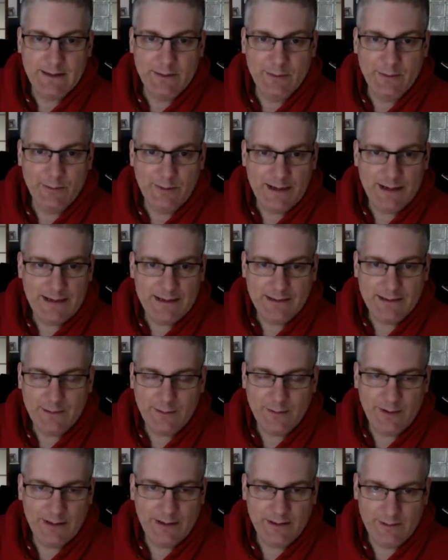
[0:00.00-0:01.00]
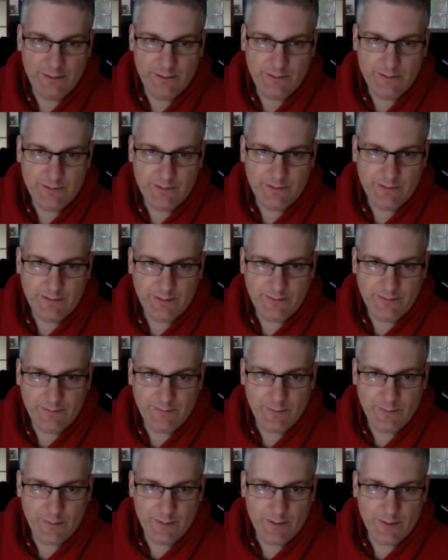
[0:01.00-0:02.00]
Great, great news
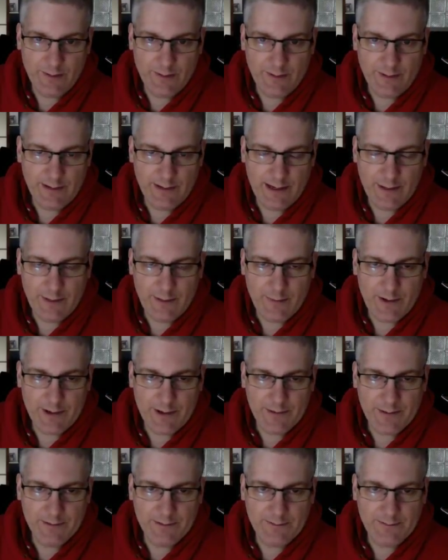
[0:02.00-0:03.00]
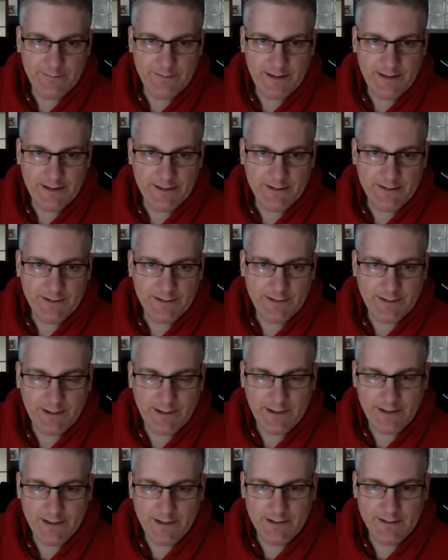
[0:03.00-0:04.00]
for Harry Potter fans.
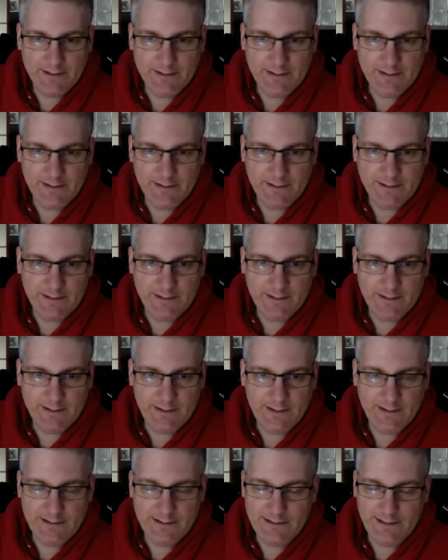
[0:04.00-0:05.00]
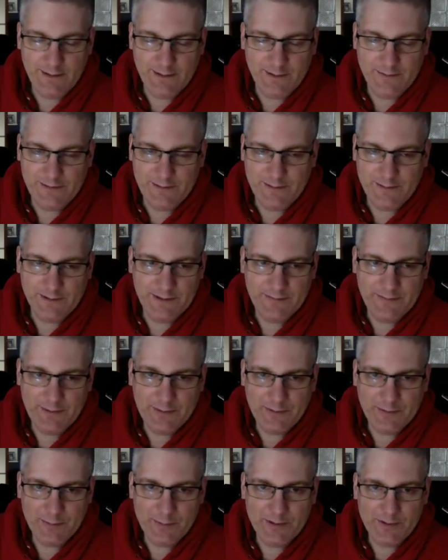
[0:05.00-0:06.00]
And you know, if you love
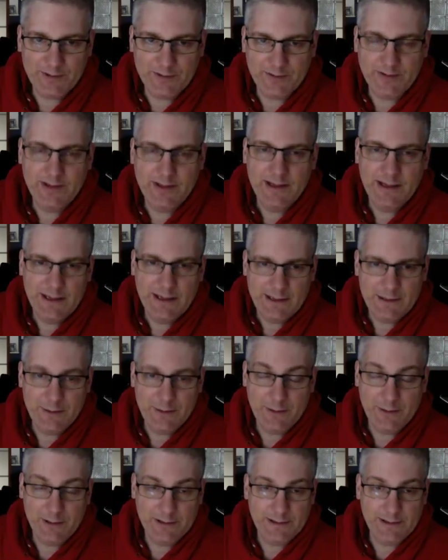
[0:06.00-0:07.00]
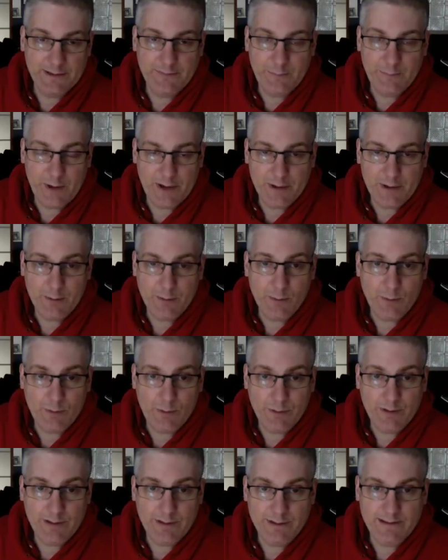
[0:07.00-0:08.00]
those books, you're going to love
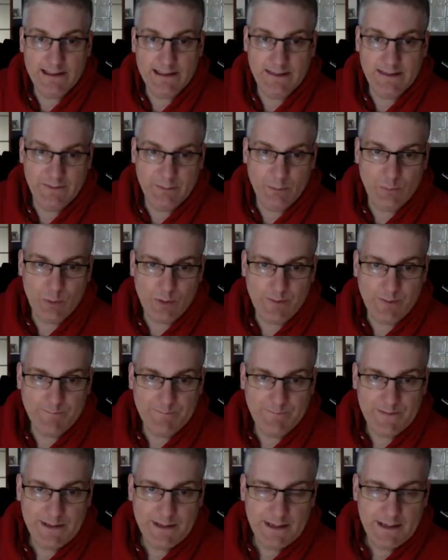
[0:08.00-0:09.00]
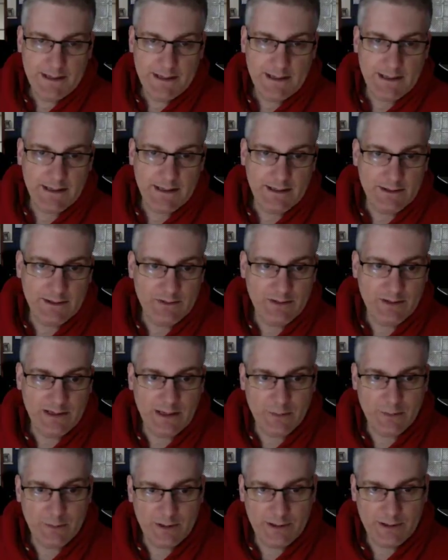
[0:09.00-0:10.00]
Pottermore even more.
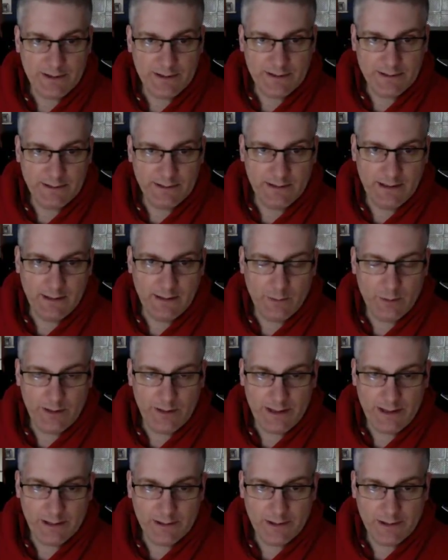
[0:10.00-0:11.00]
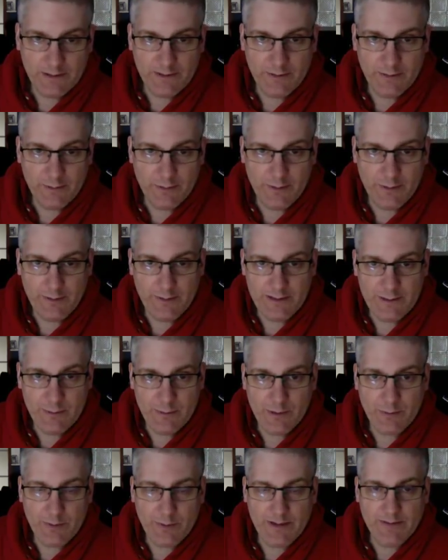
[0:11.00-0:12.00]
J.K. Rowling held on to her
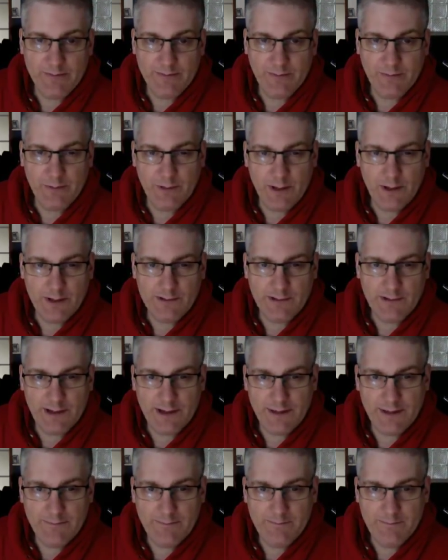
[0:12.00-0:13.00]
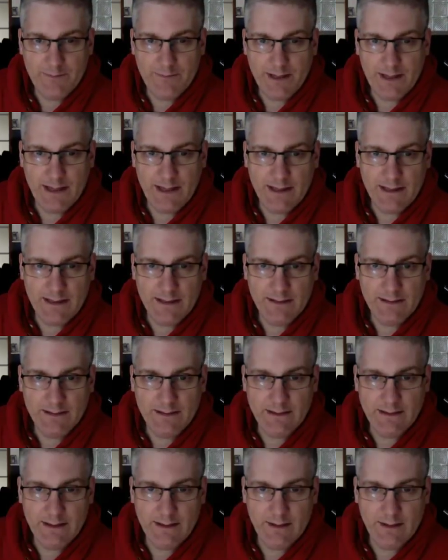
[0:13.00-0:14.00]
ebook rights for a long time.
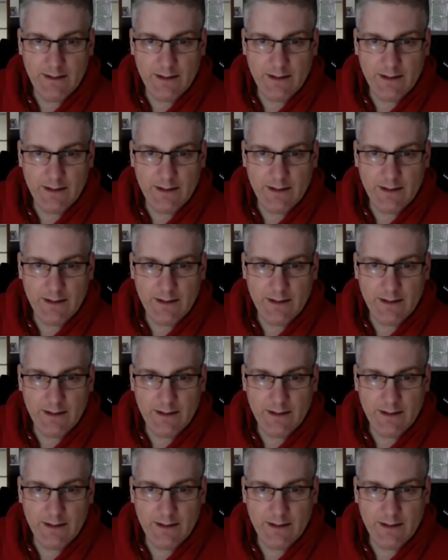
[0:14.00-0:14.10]
And